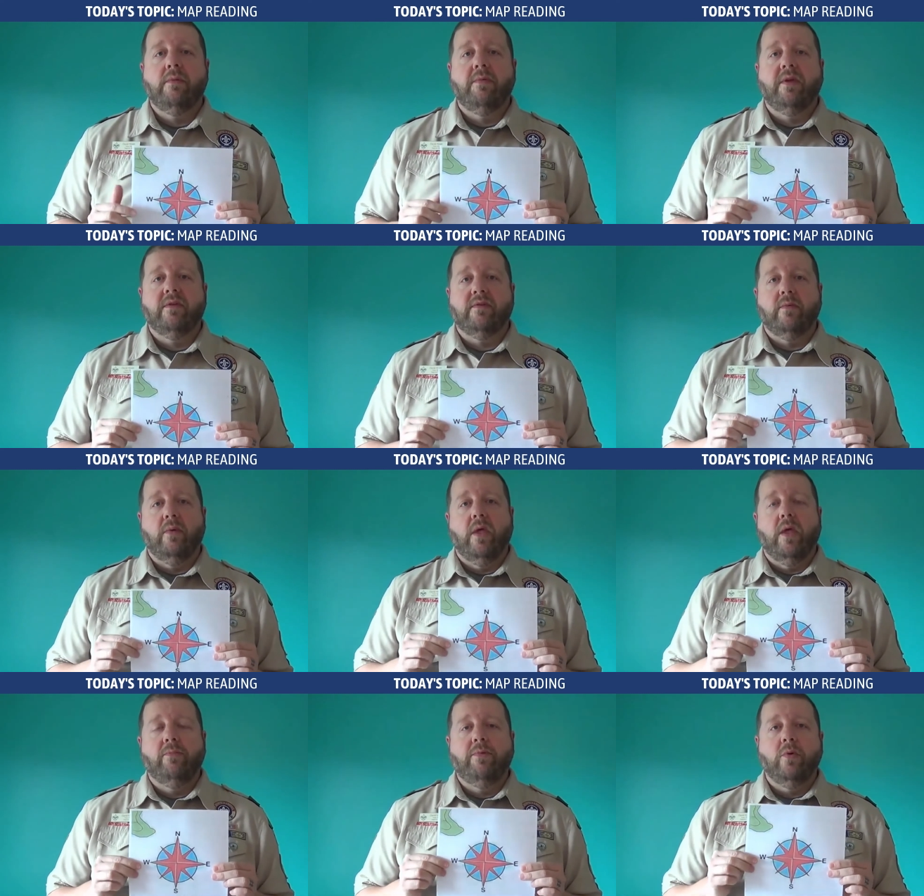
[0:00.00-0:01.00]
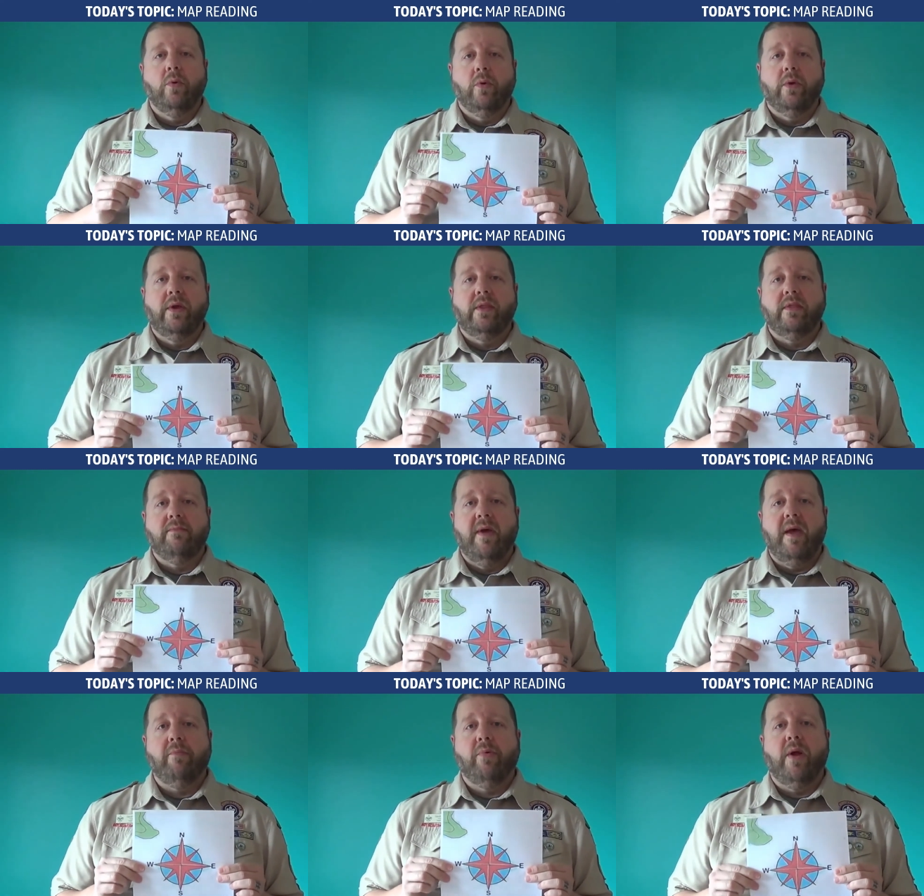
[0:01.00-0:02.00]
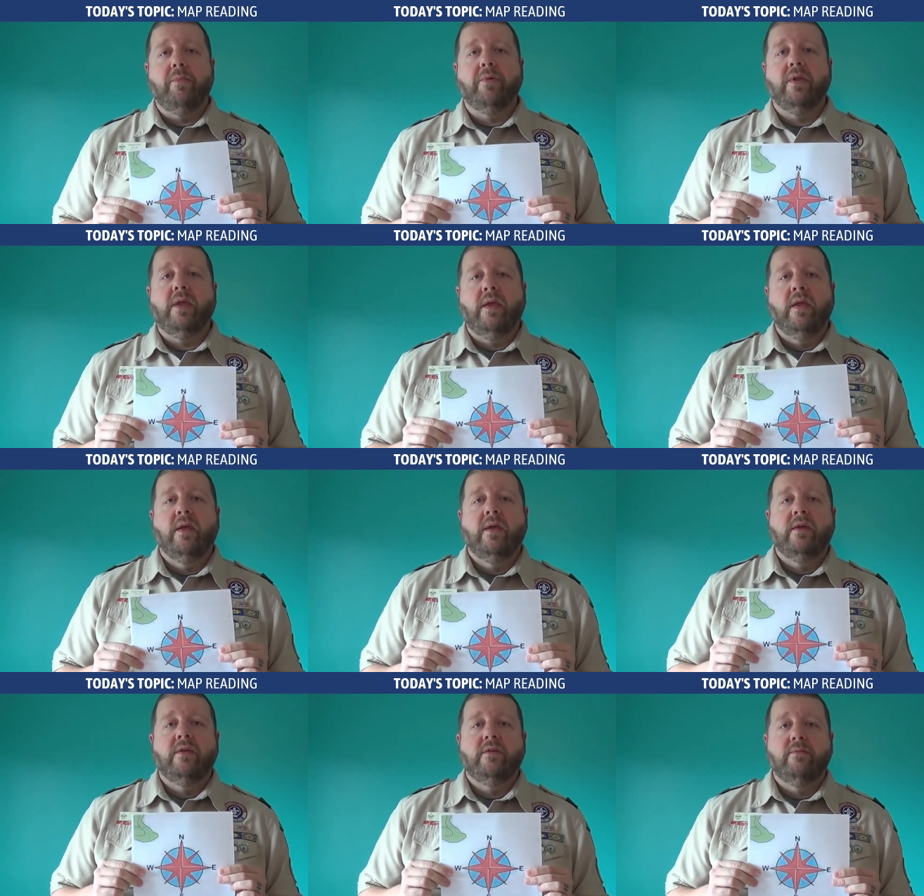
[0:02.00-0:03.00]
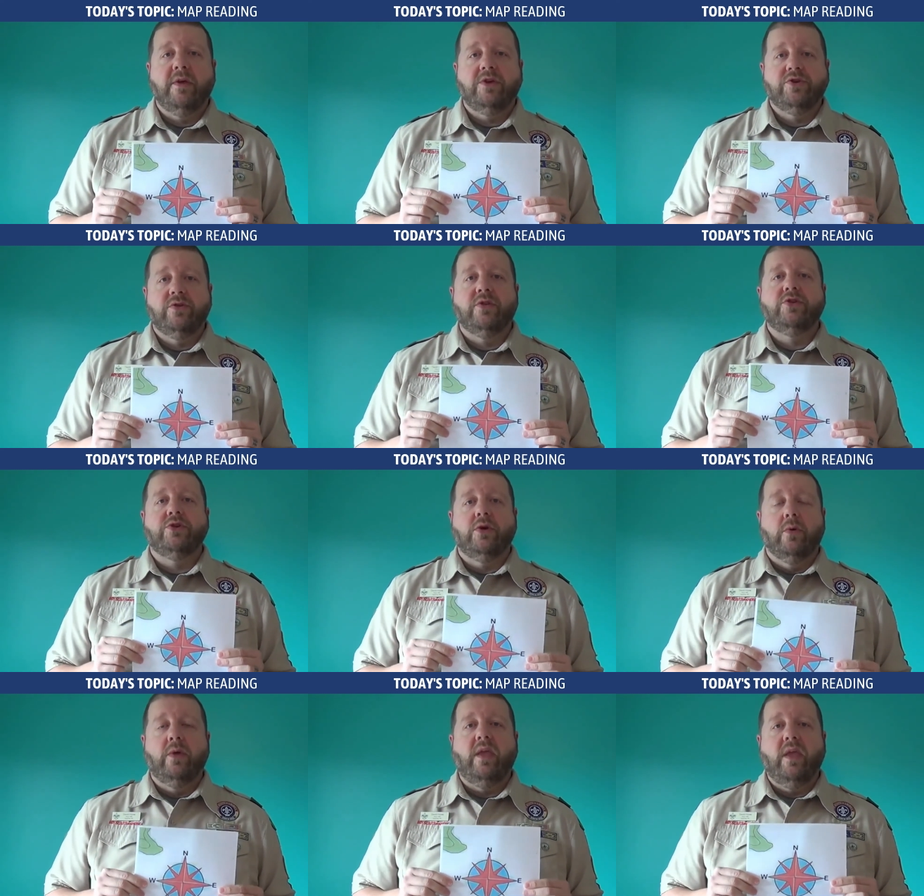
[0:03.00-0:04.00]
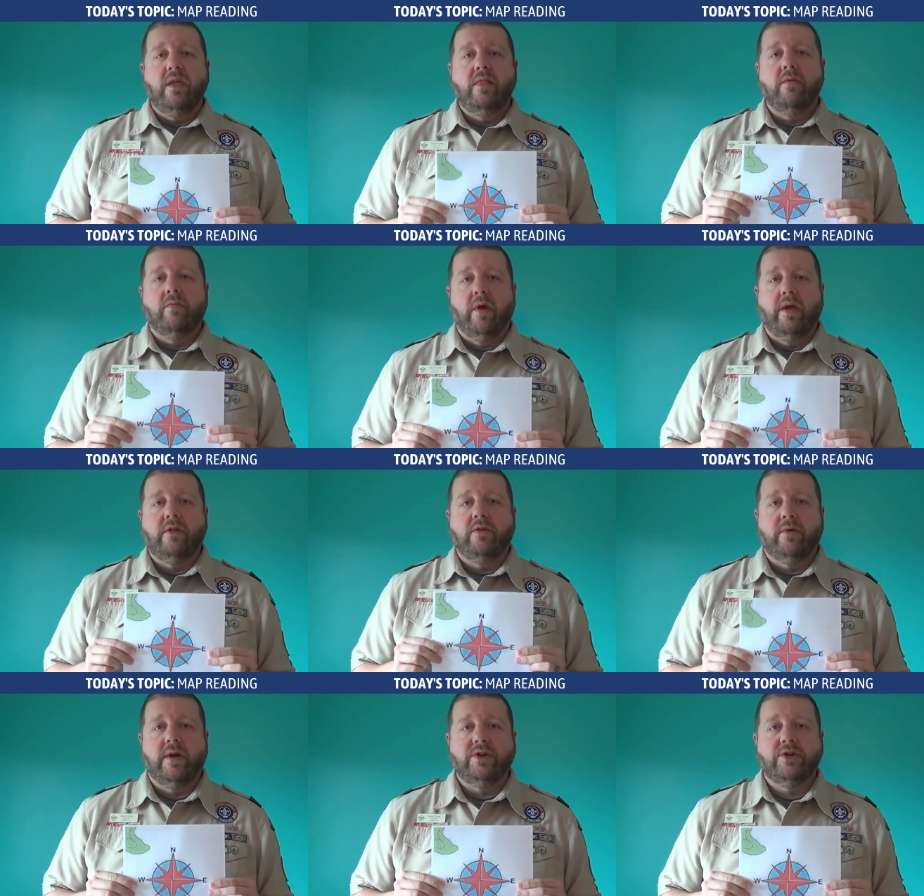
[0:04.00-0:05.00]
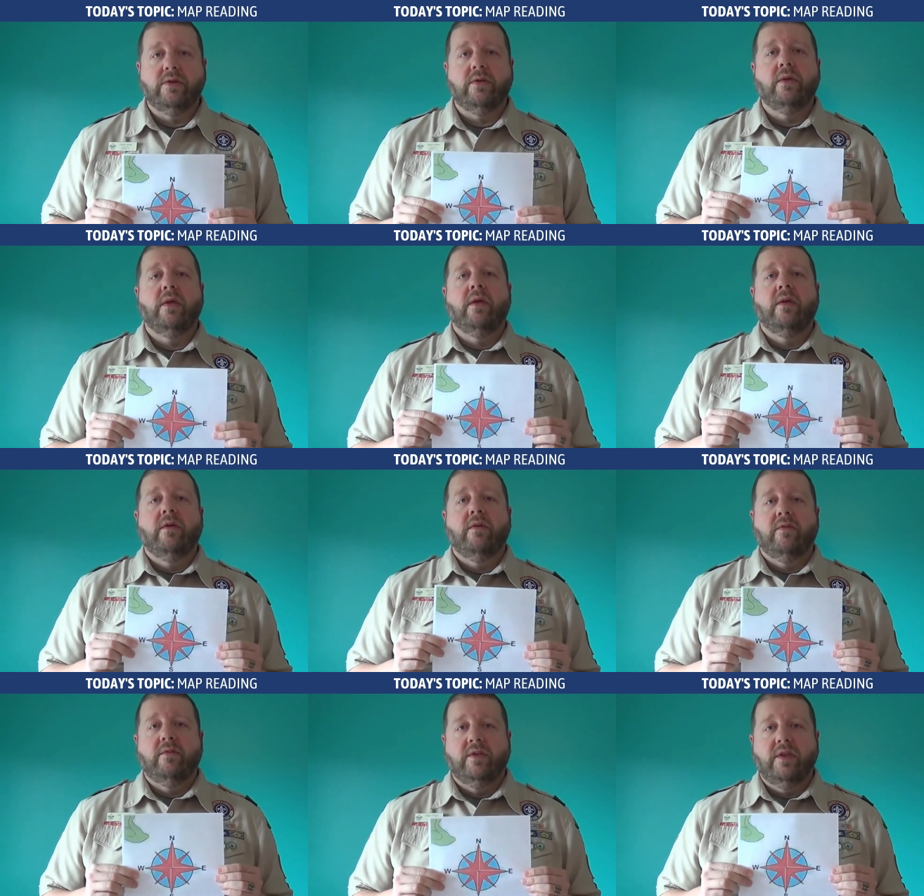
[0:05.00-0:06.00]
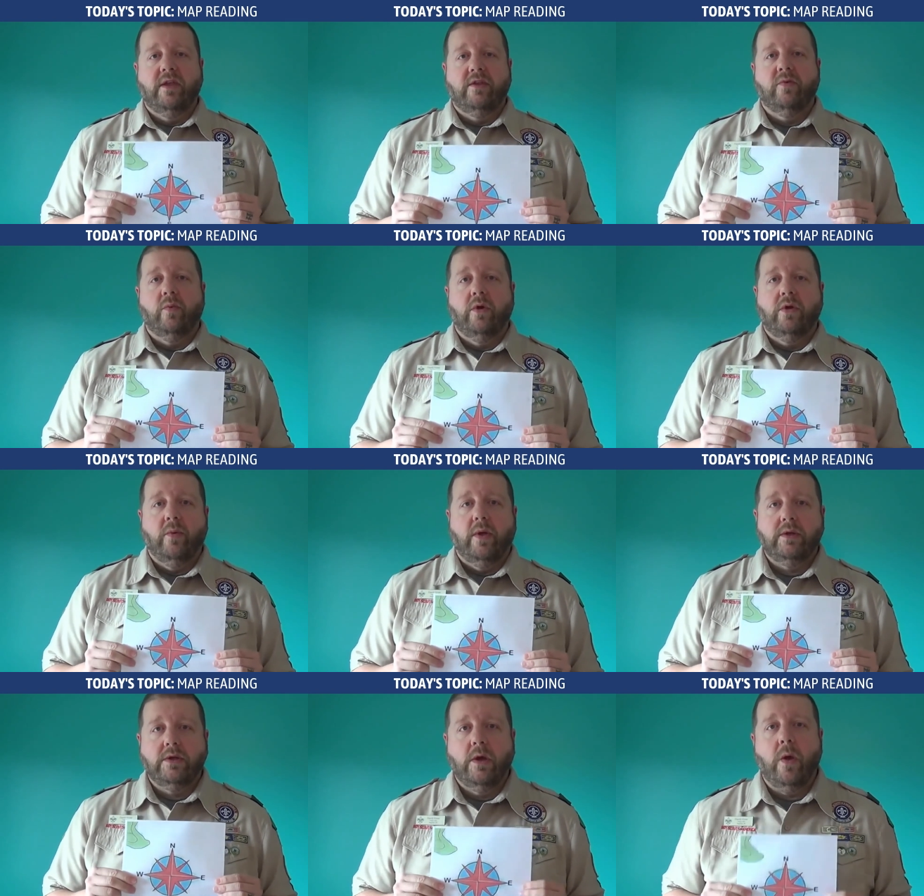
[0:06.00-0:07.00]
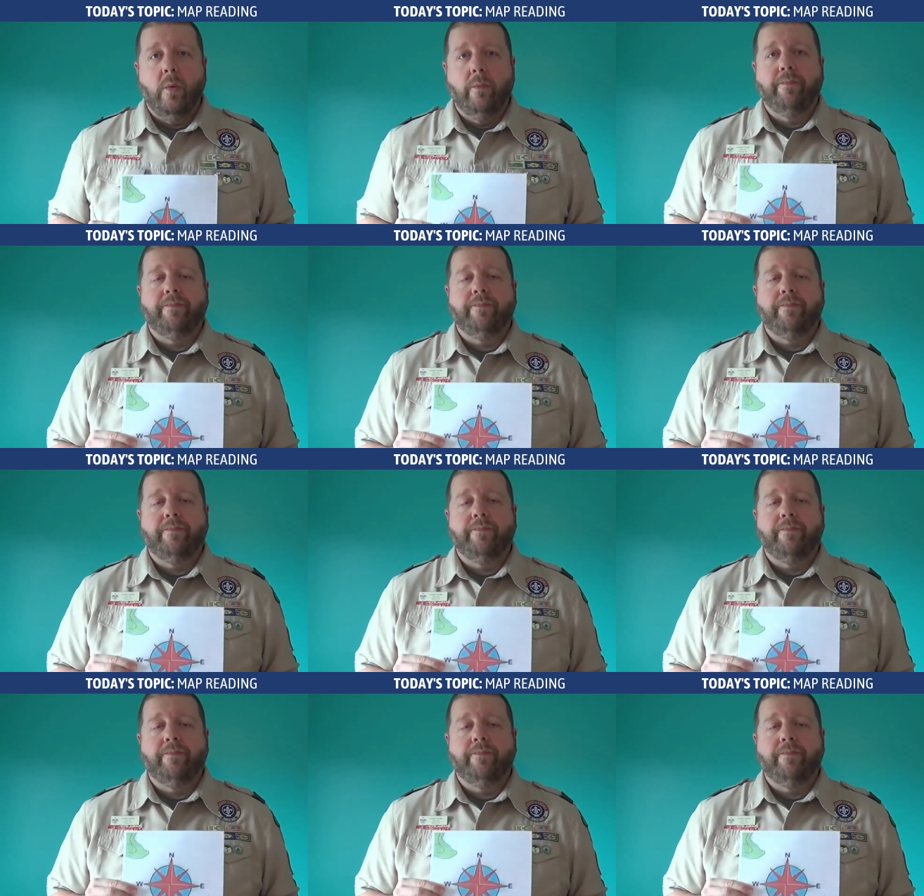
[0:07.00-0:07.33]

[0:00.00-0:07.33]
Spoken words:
because it will help you orient the map properly to make sure that you're going in the right direction to get to where you want to go.